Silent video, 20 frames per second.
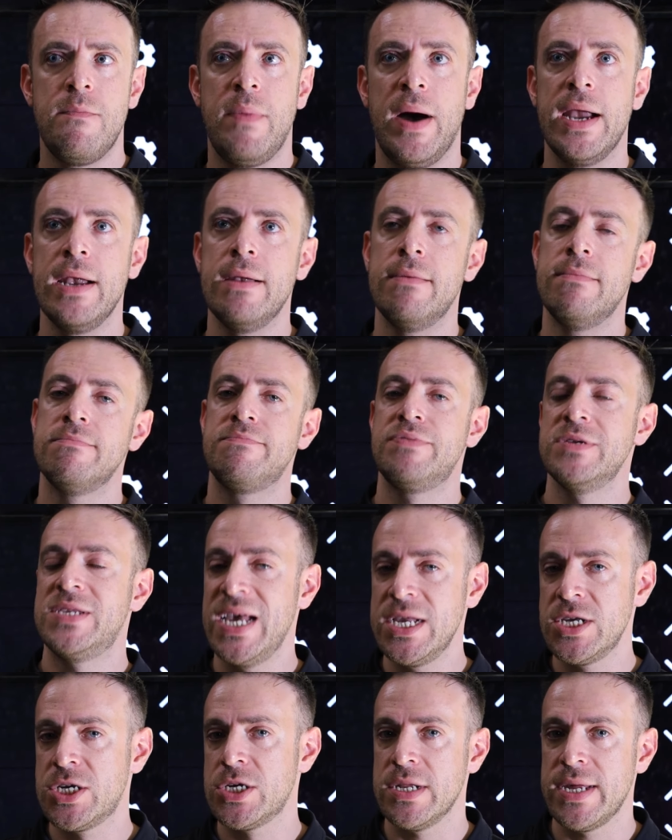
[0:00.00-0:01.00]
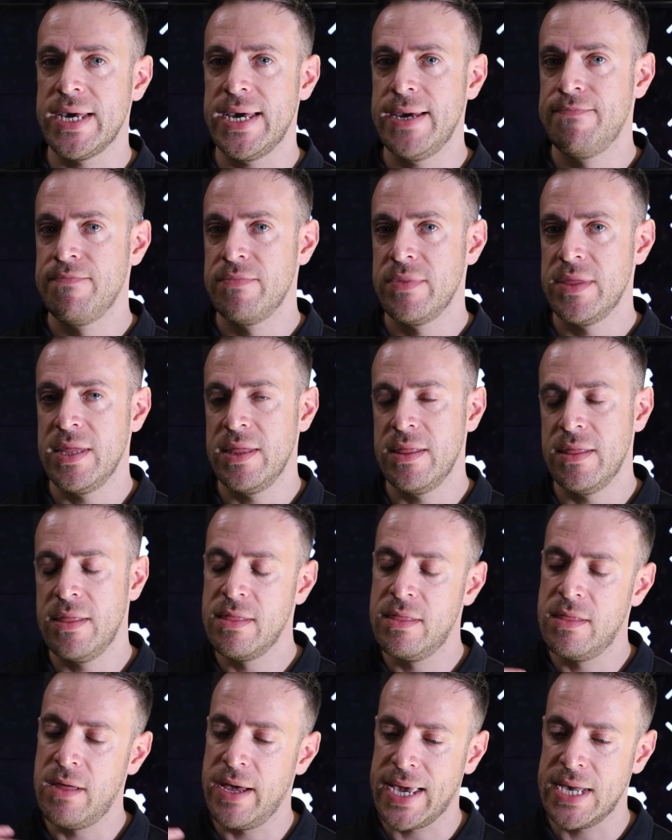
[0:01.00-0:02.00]
But potentially,
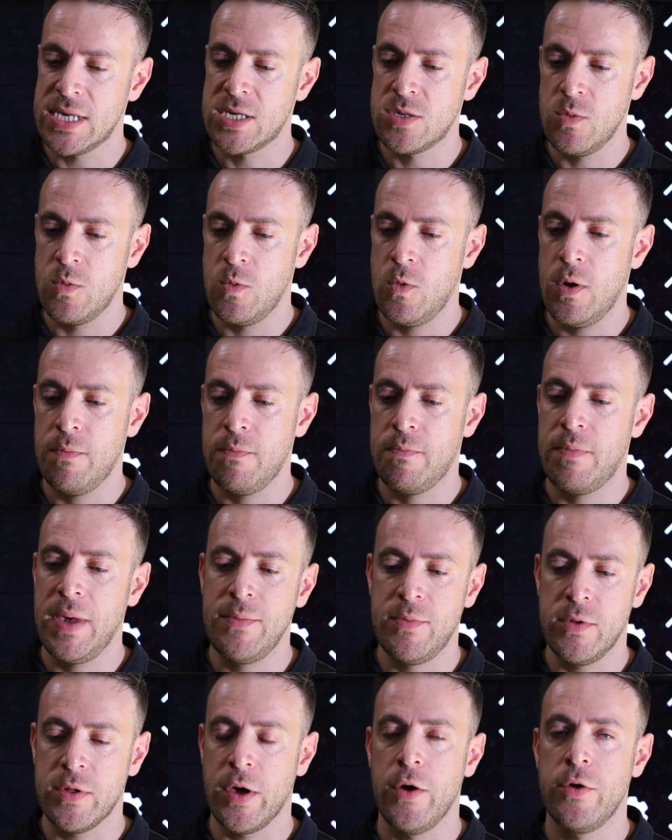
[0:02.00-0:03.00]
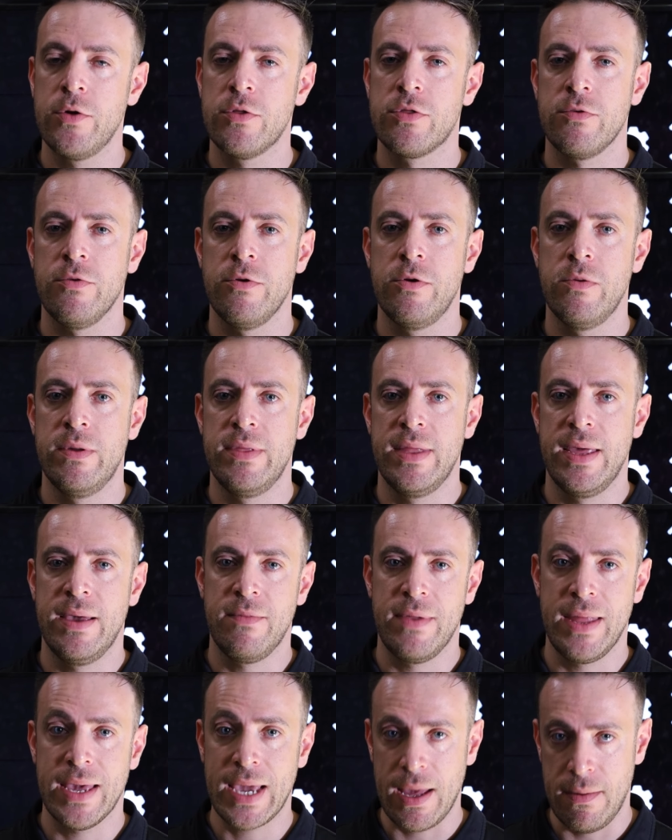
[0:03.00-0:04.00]
I guess what people go through when
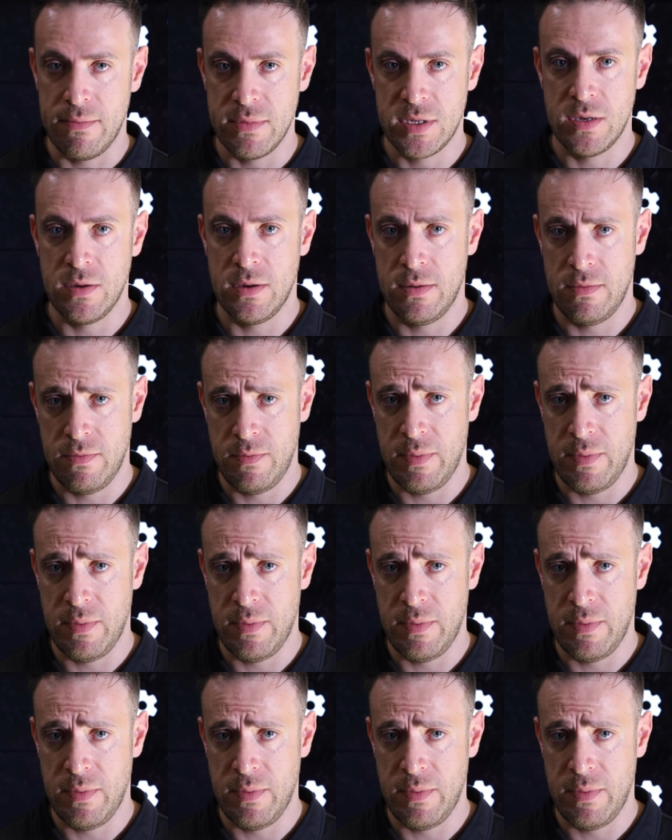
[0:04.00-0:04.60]
they come to